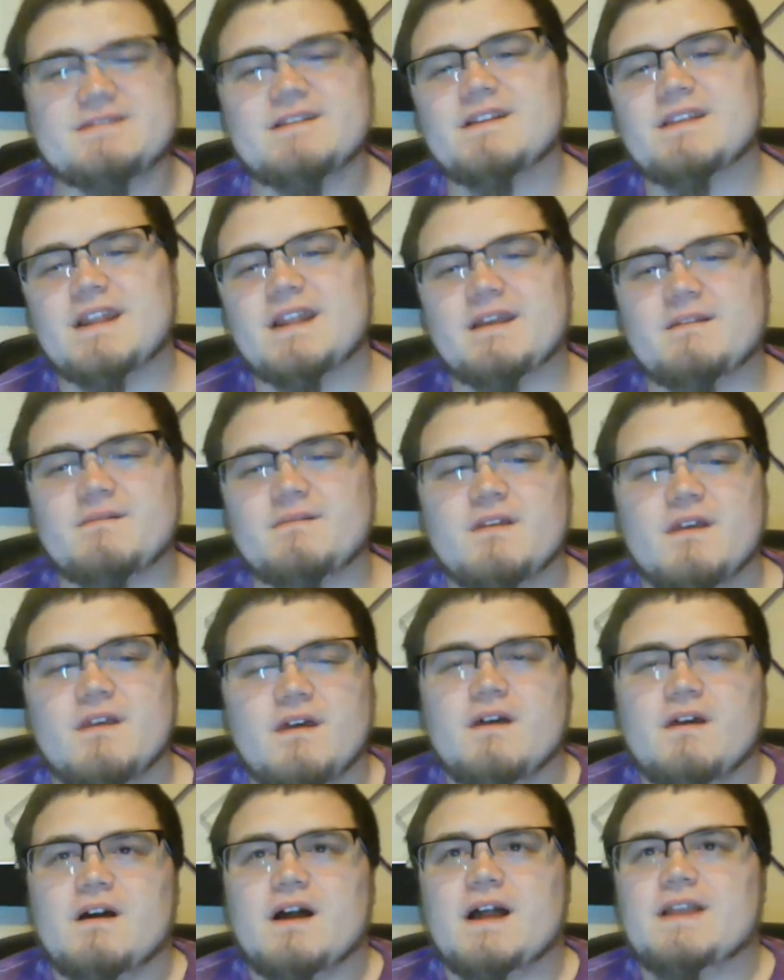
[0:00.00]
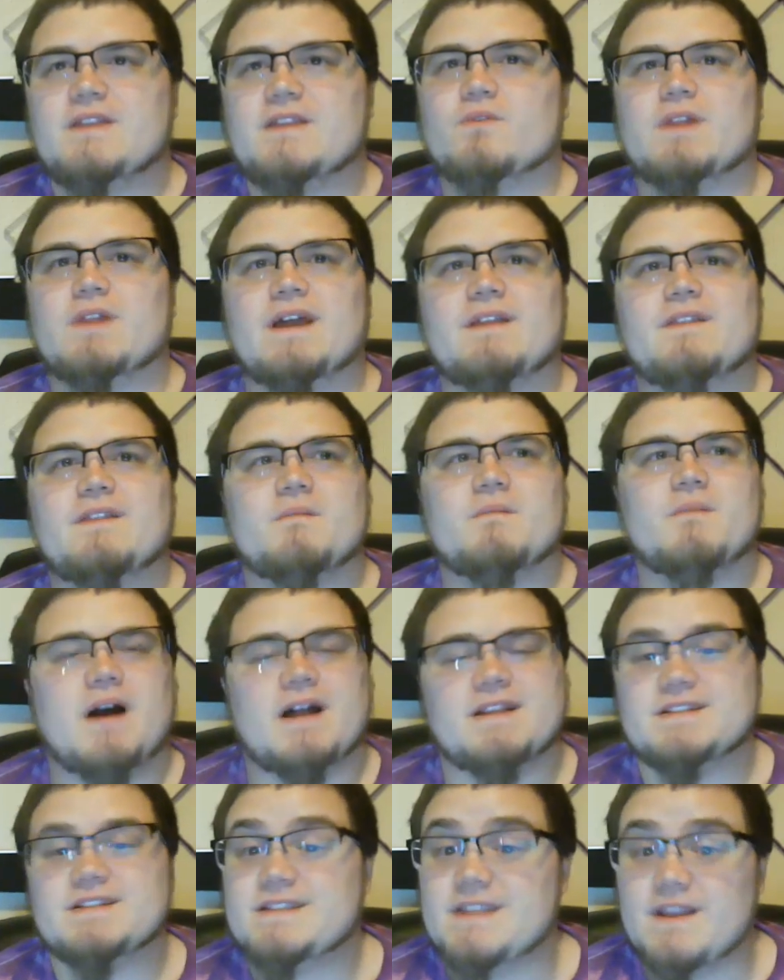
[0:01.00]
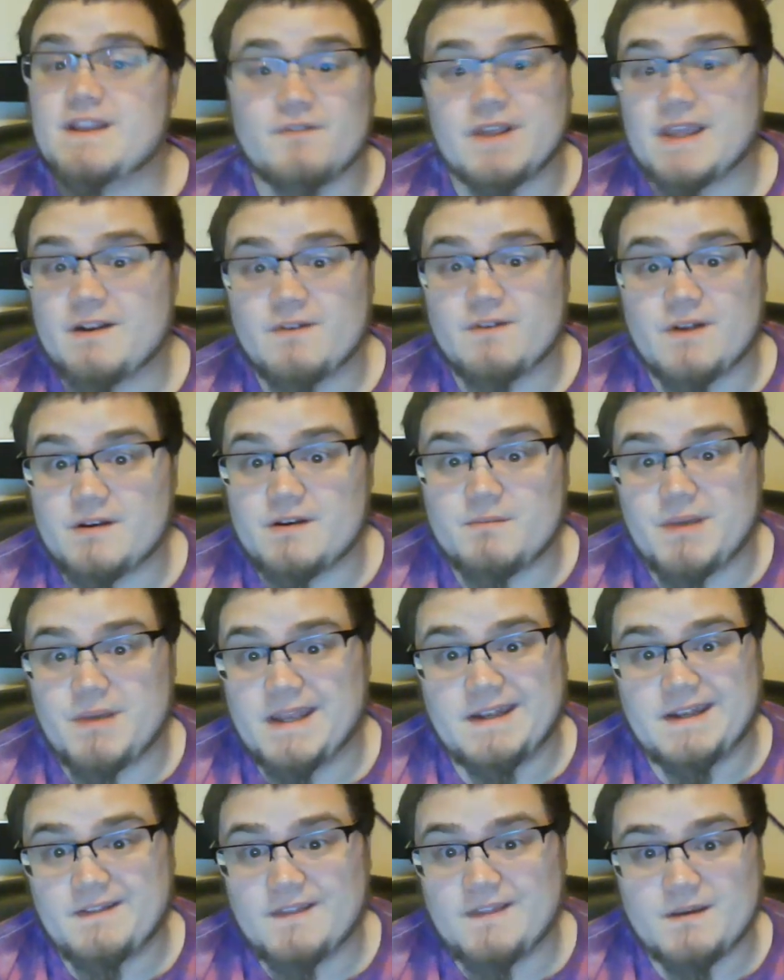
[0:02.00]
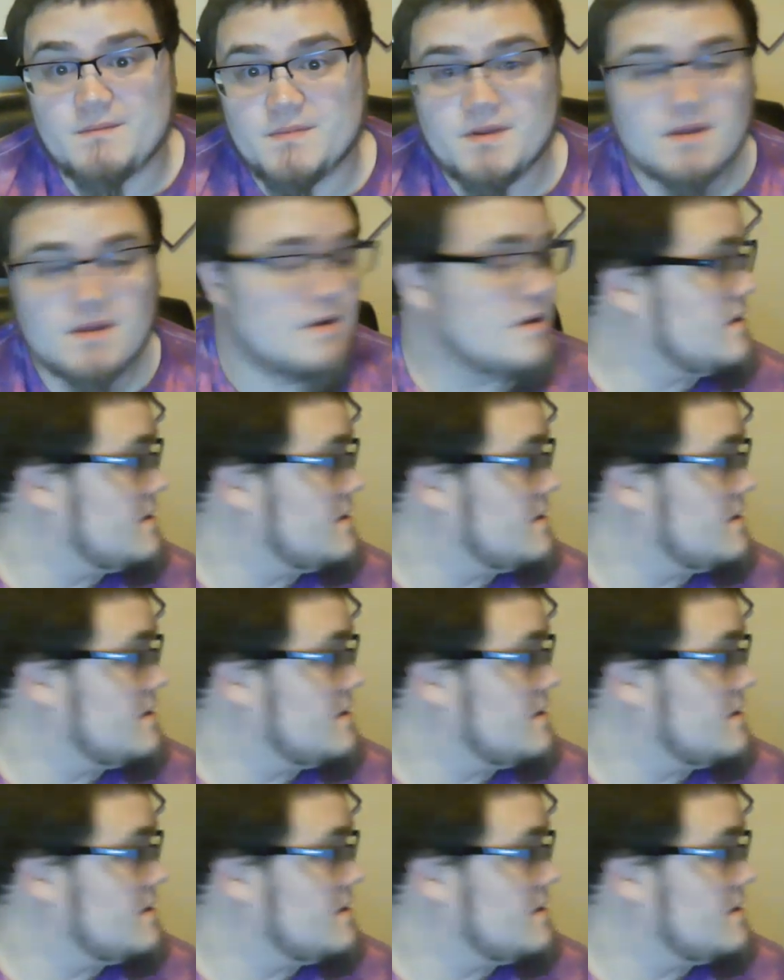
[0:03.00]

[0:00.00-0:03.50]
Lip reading: It's not that I don't like them. I just never get around to painting them.